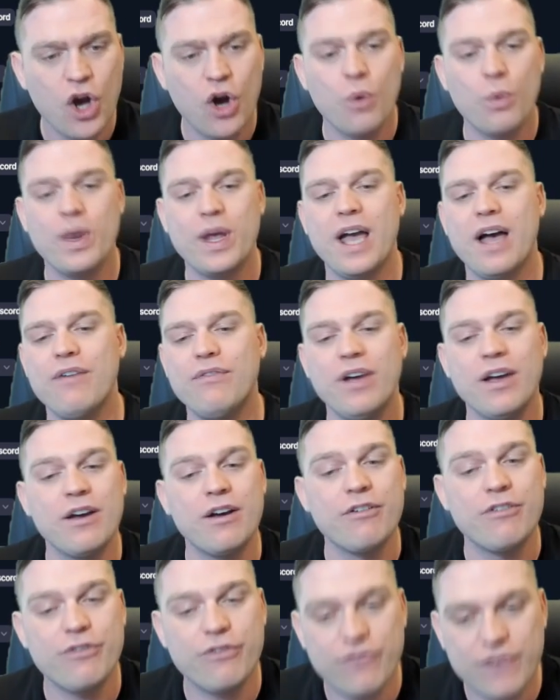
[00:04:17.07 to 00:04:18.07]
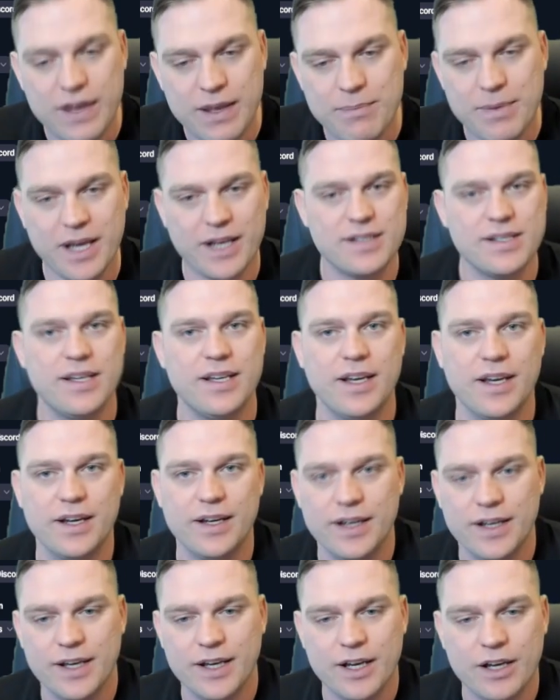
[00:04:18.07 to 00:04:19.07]
We have Phemex here,
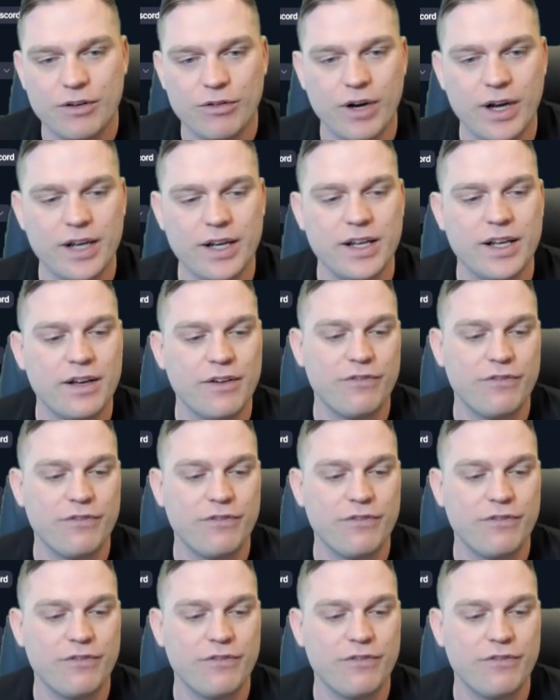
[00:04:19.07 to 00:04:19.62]
right?